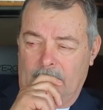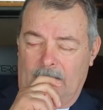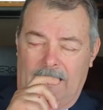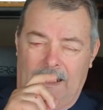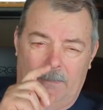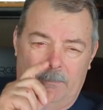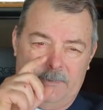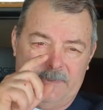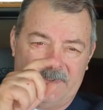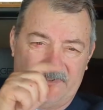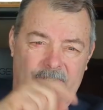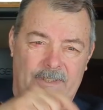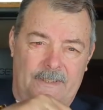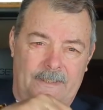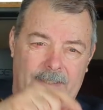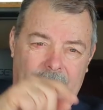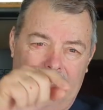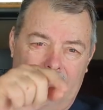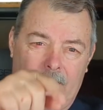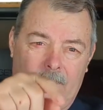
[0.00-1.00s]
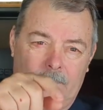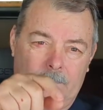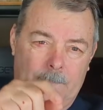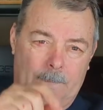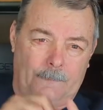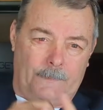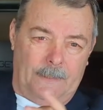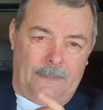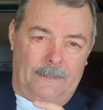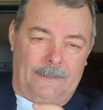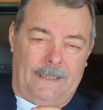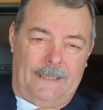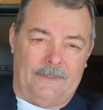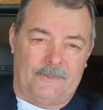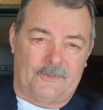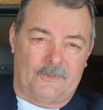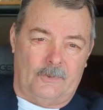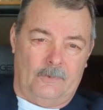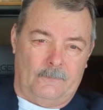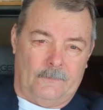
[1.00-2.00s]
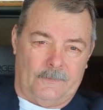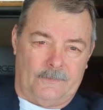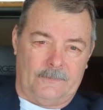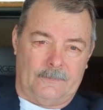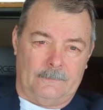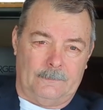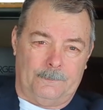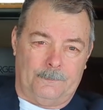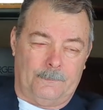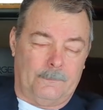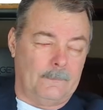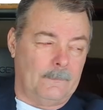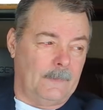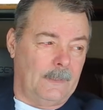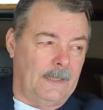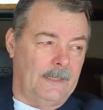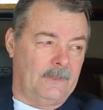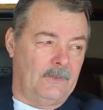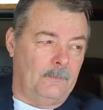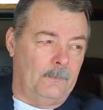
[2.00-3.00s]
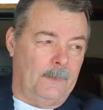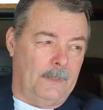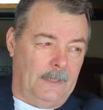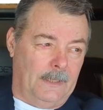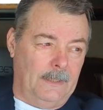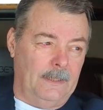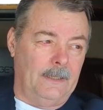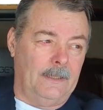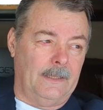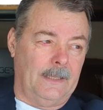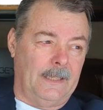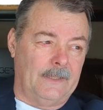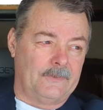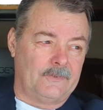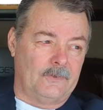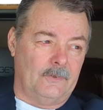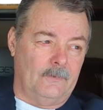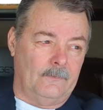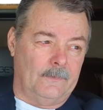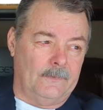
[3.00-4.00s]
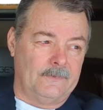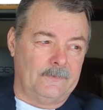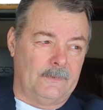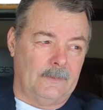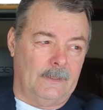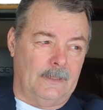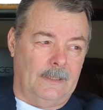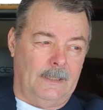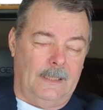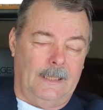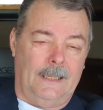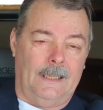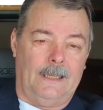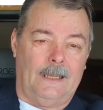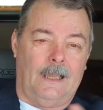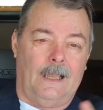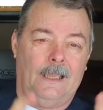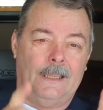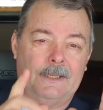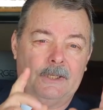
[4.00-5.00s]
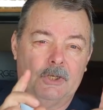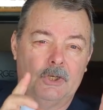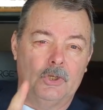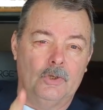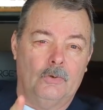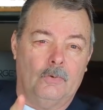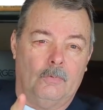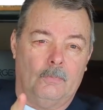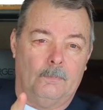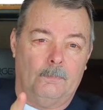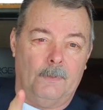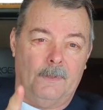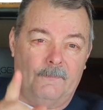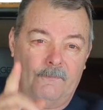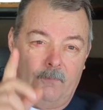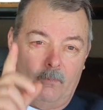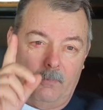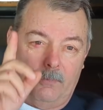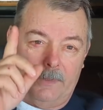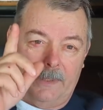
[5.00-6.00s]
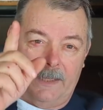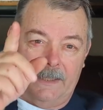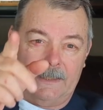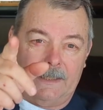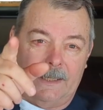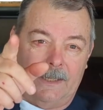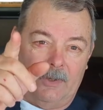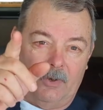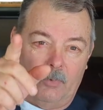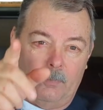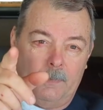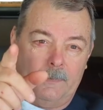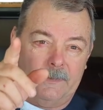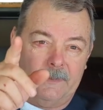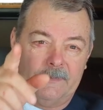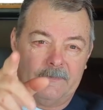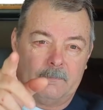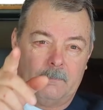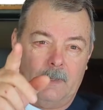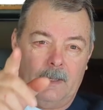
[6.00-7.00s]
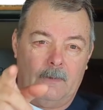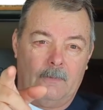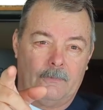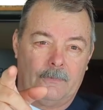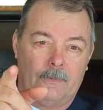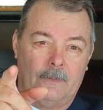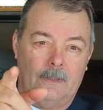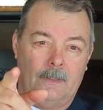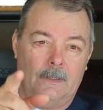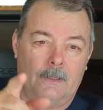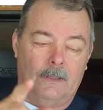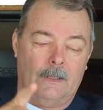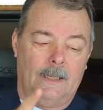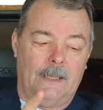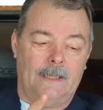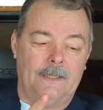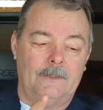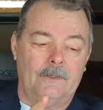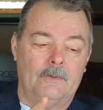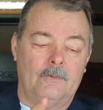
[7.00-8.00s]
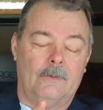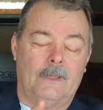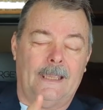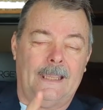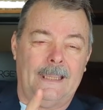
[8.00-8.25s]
I would sit down in that service, at the beginning of that service, and I knew before that guy opened his mouth, I knew